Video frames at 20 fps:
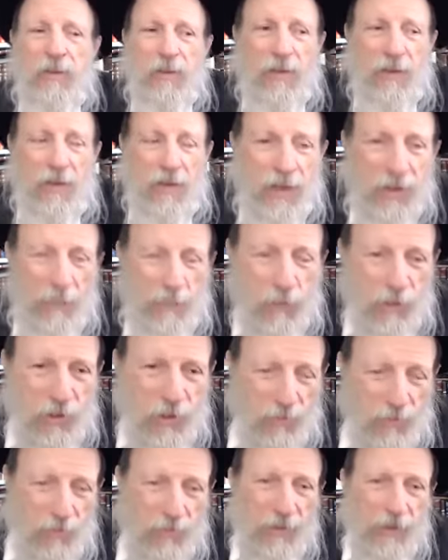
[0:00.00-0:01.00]
and he puts
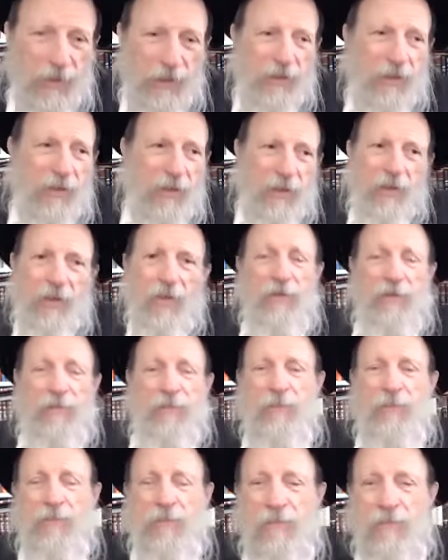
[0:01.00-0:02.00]
the money in there,
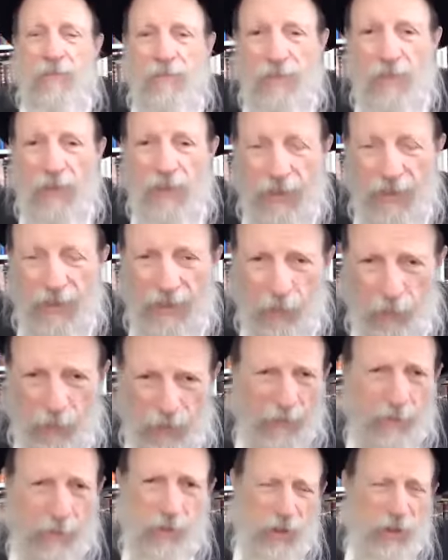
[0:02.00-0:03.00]
and he
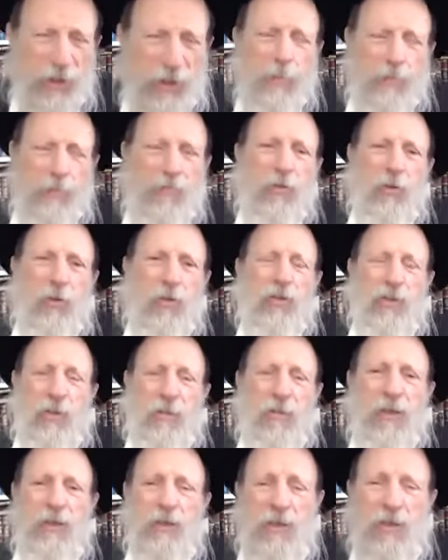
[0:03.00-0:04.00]
wraps it up, of course, the
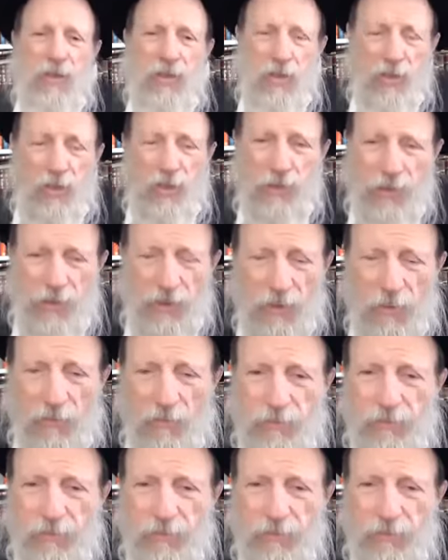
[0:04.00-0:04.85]
money so that's all.